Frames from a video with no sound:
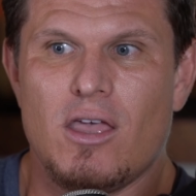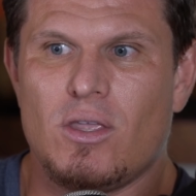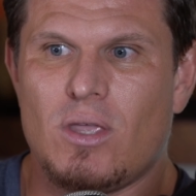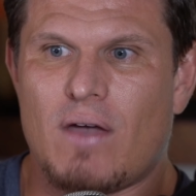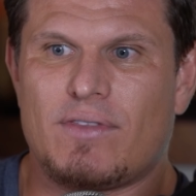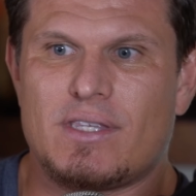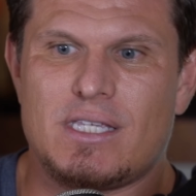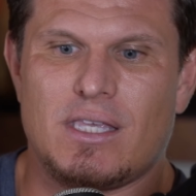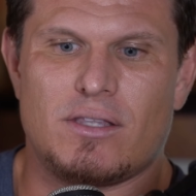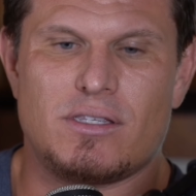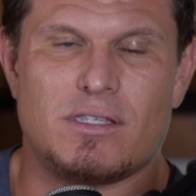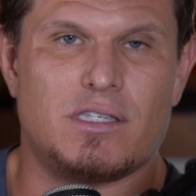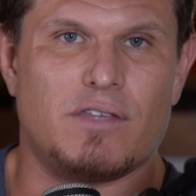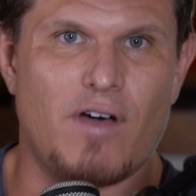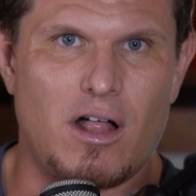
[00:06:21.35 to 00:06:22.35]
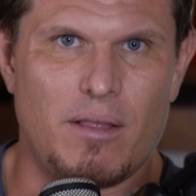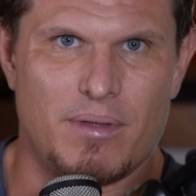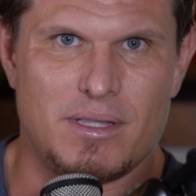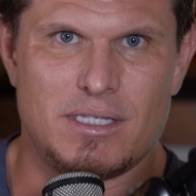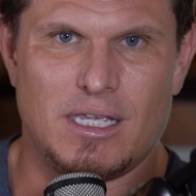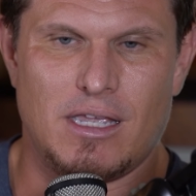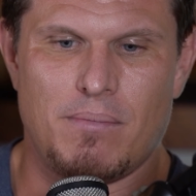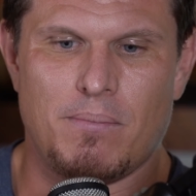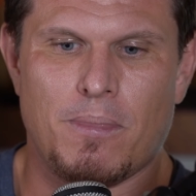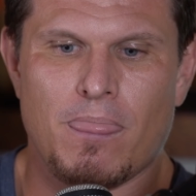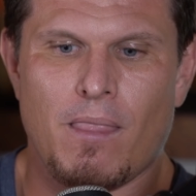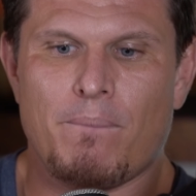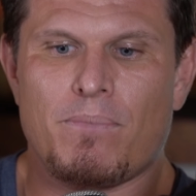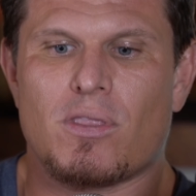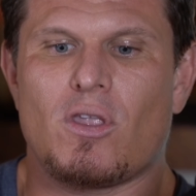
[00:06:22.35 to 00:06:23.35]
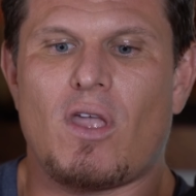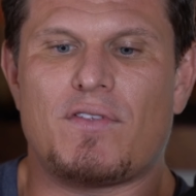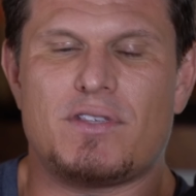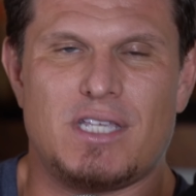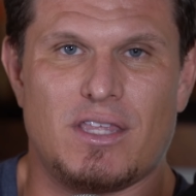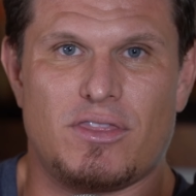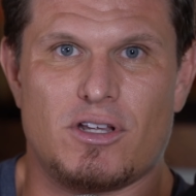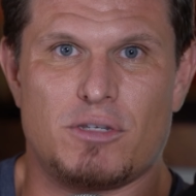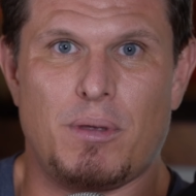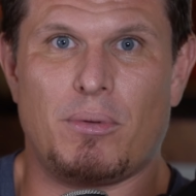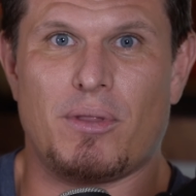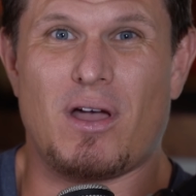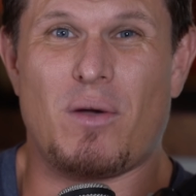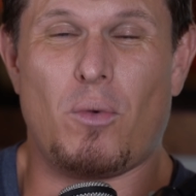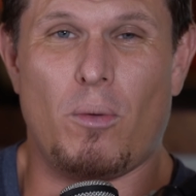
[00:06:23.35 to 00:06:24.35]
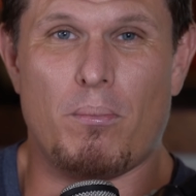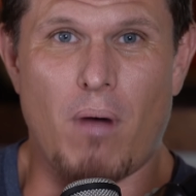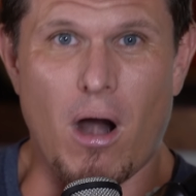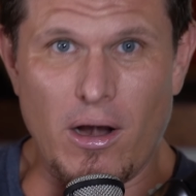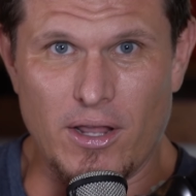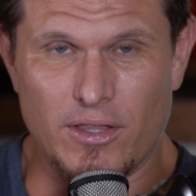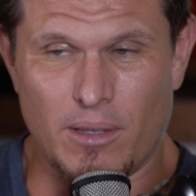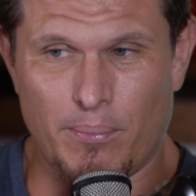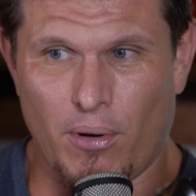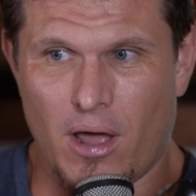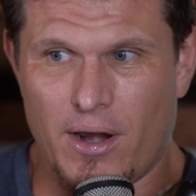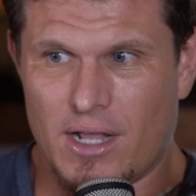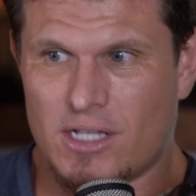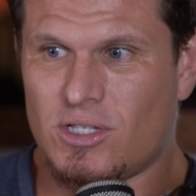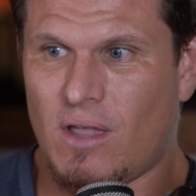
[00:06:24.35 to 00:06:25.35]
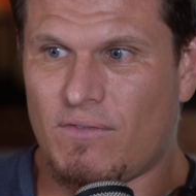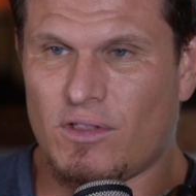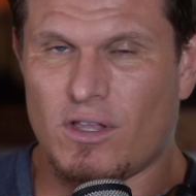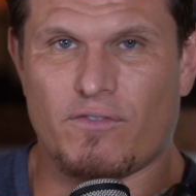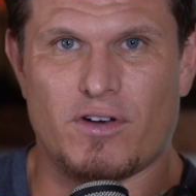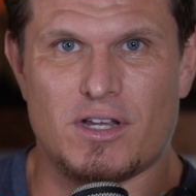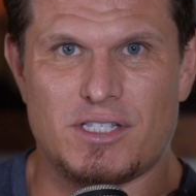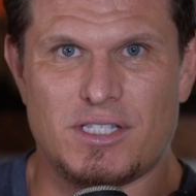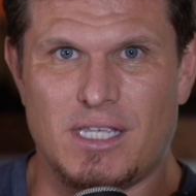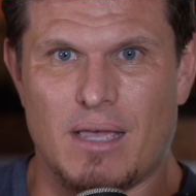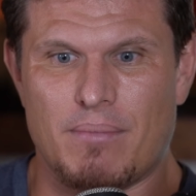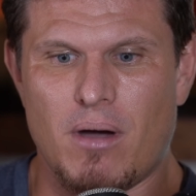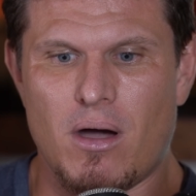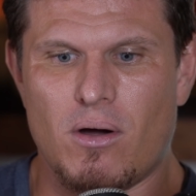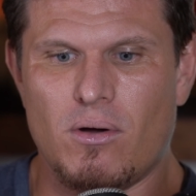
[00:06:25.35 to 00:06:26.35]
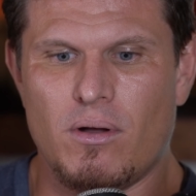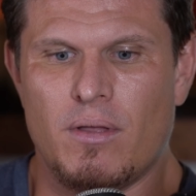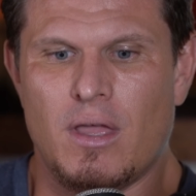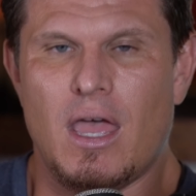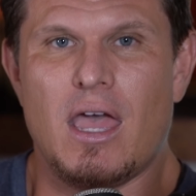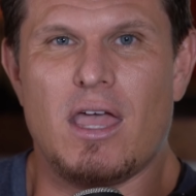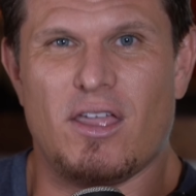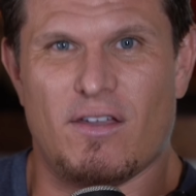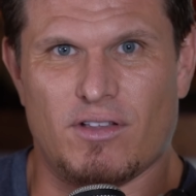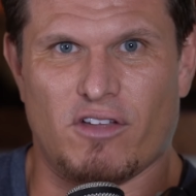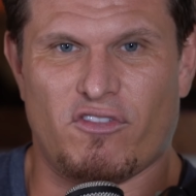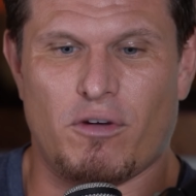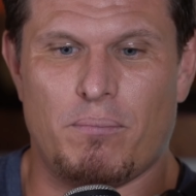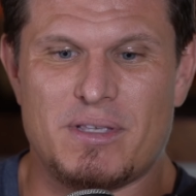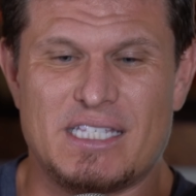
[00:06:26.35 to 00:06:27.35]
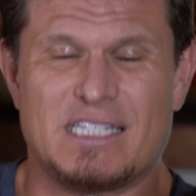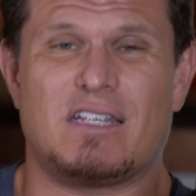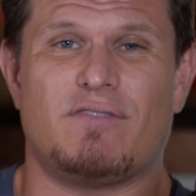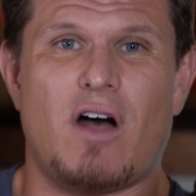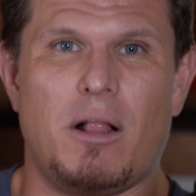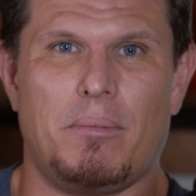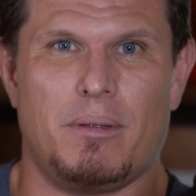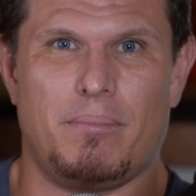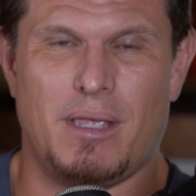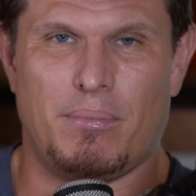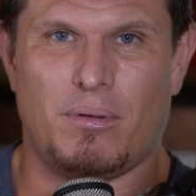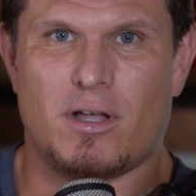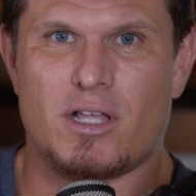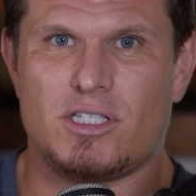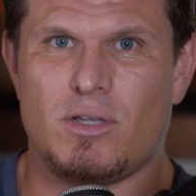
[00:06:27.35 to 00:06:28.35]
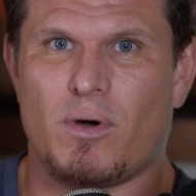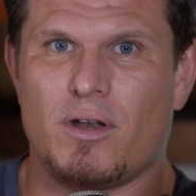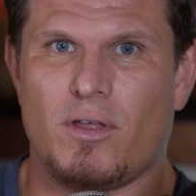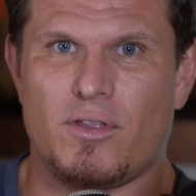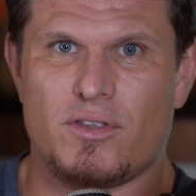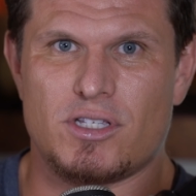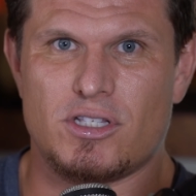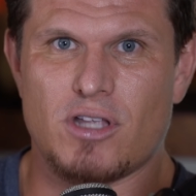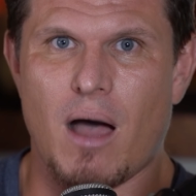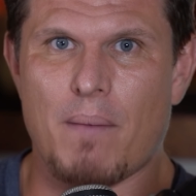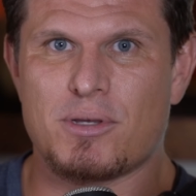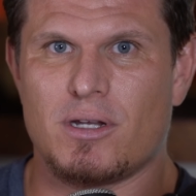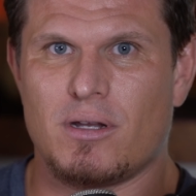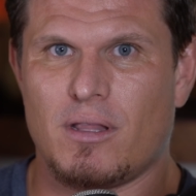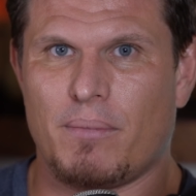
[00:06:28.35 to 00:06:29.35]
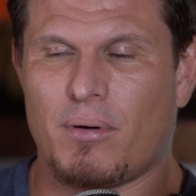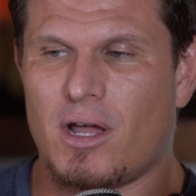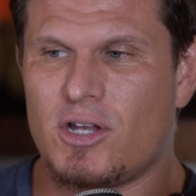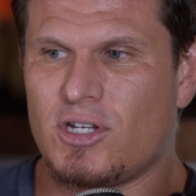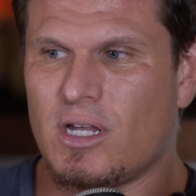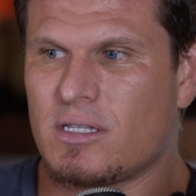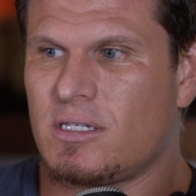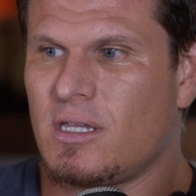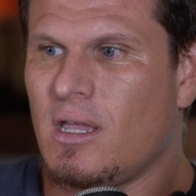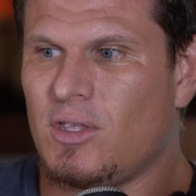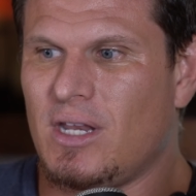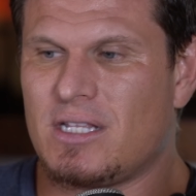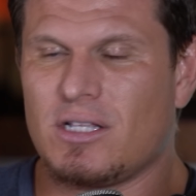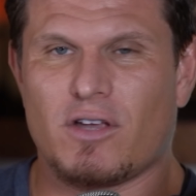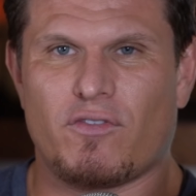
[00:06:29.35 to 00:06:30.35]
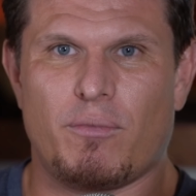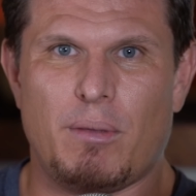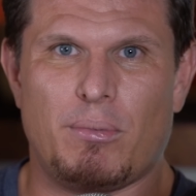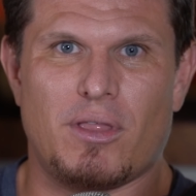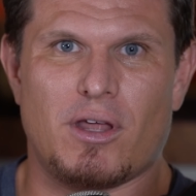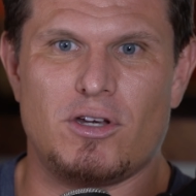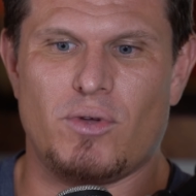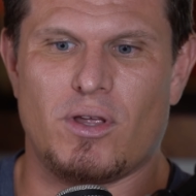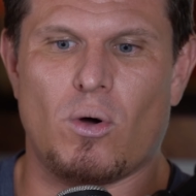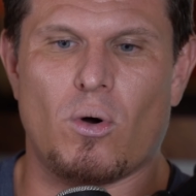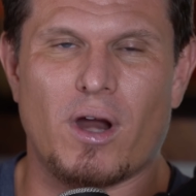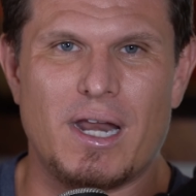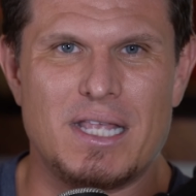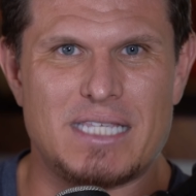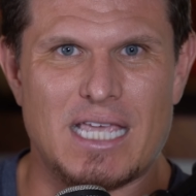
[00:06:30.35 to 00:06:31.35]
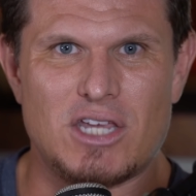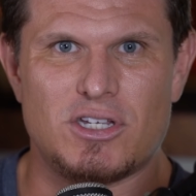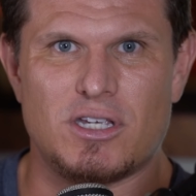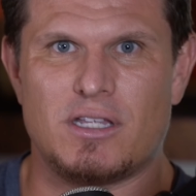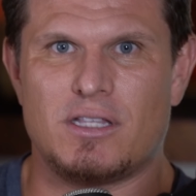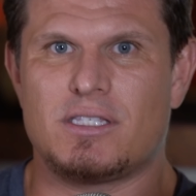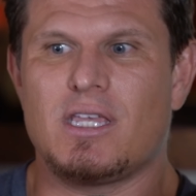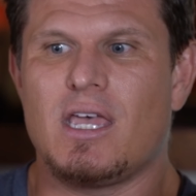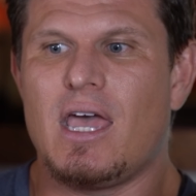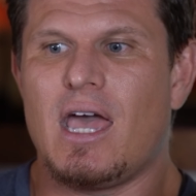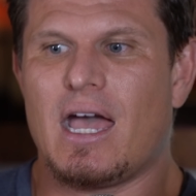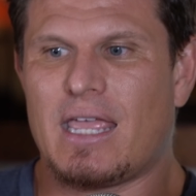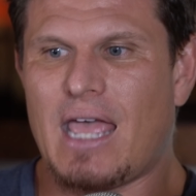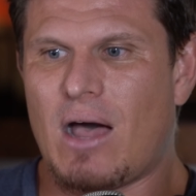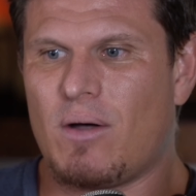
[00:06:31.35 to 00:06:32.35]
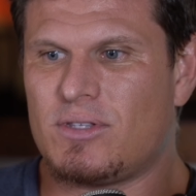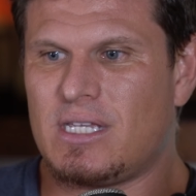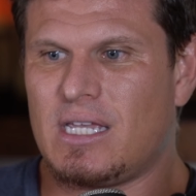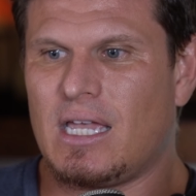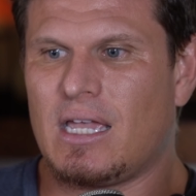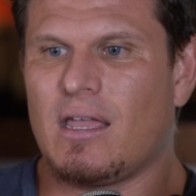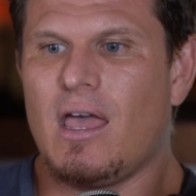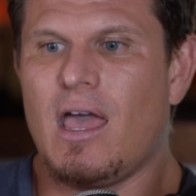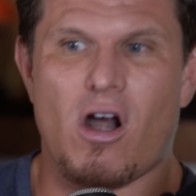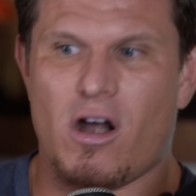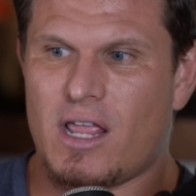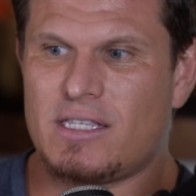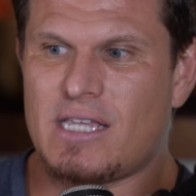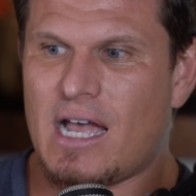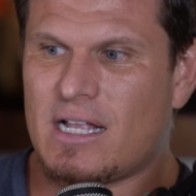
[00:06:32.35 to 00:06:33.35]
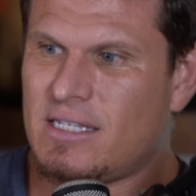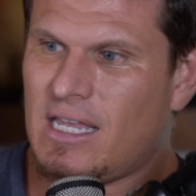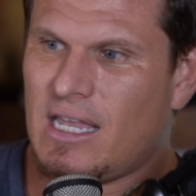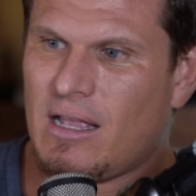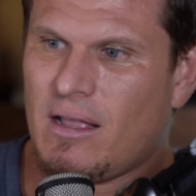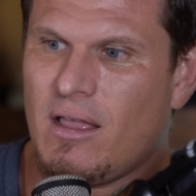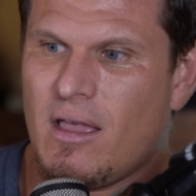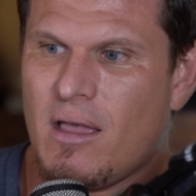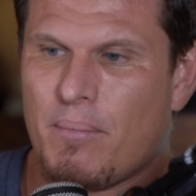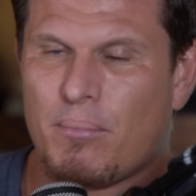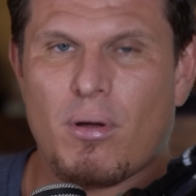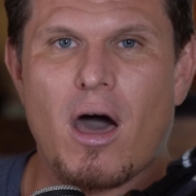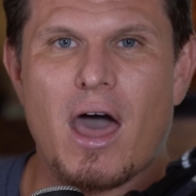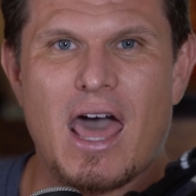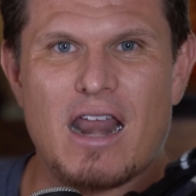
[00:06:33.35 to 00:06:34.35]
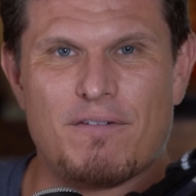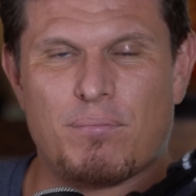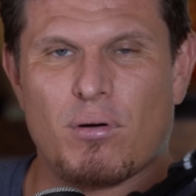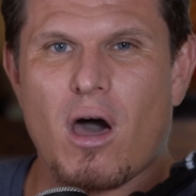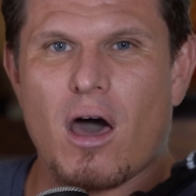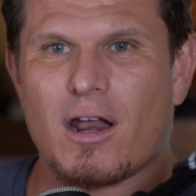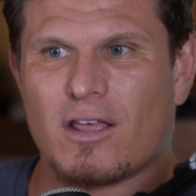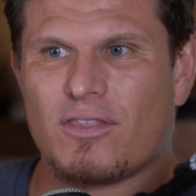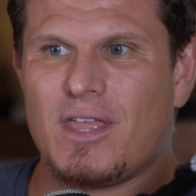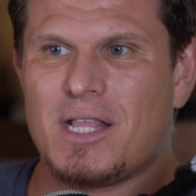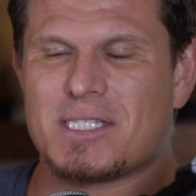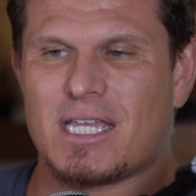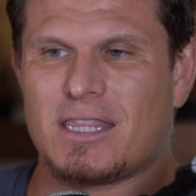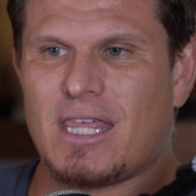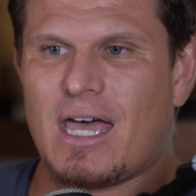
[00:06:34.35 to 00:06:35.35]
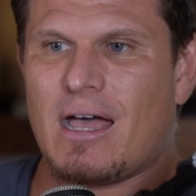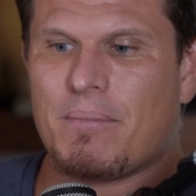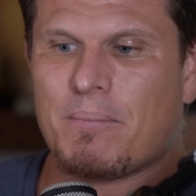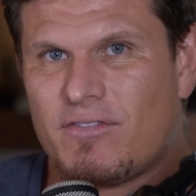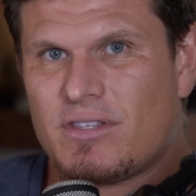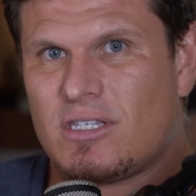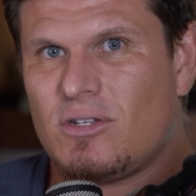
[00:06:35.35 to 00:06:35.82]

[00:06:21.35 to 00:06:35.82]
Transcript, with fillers: You have to see that there's a development team. You have to see that there's people that will market the product. So you have to look for a CMO. You have to look for business development people because you want to know there's adoption in the project. You need to look for people that are doing organizations, accounting, architecting, head of product, things like that.